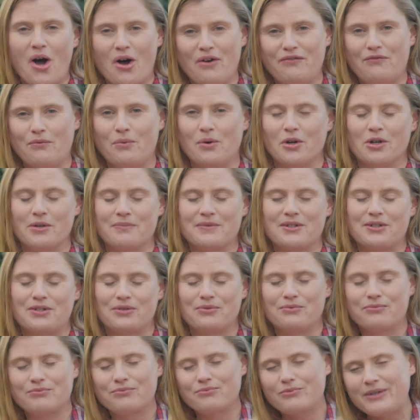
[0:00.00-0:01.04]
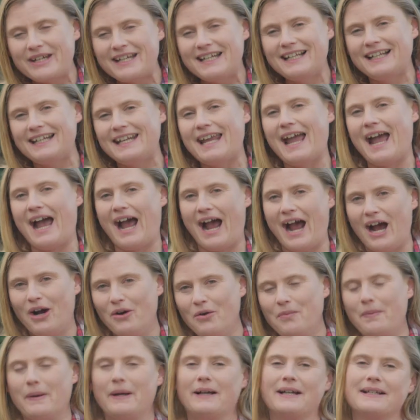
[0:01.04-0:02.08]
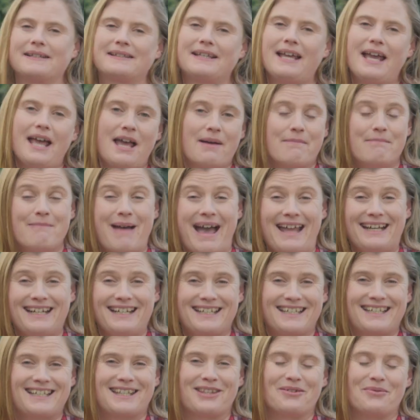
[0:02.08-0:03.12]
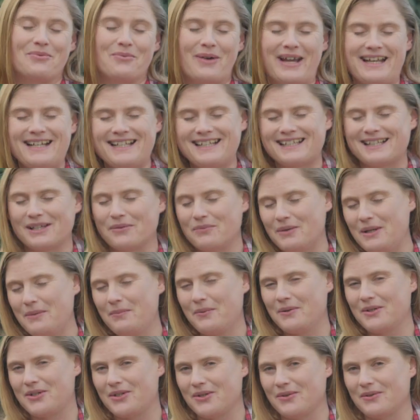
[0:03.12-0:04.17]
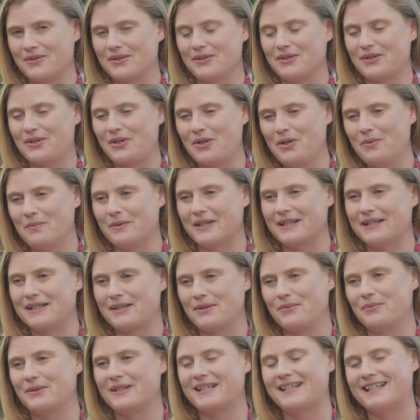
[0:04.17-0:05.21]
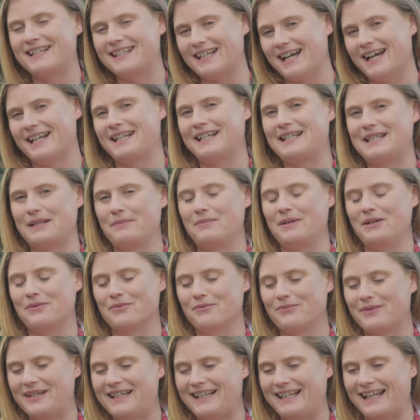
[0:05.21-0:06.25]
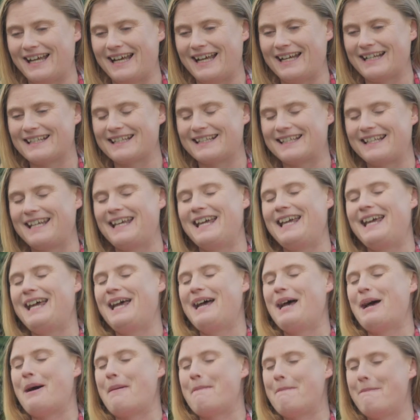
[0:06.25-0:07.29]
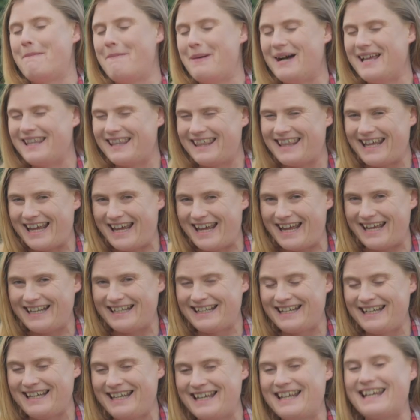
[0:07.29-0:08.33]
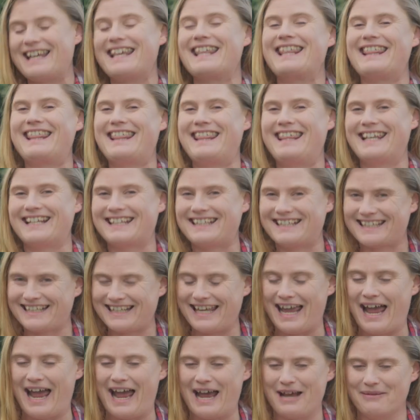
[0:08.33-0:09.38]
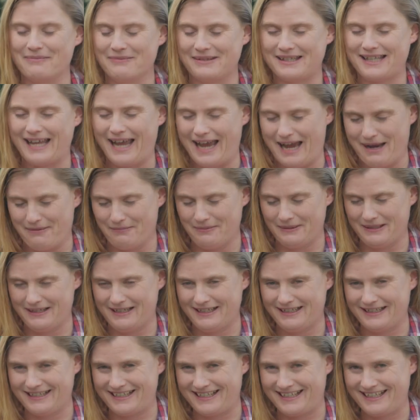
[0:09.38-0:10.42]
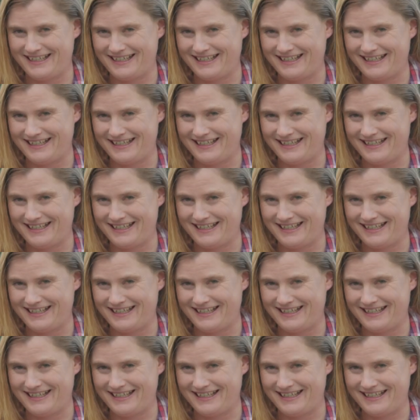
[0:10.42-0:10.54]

of worms to really help us manage the waste that we produce as humans was starting to be realized. But then the scams happened.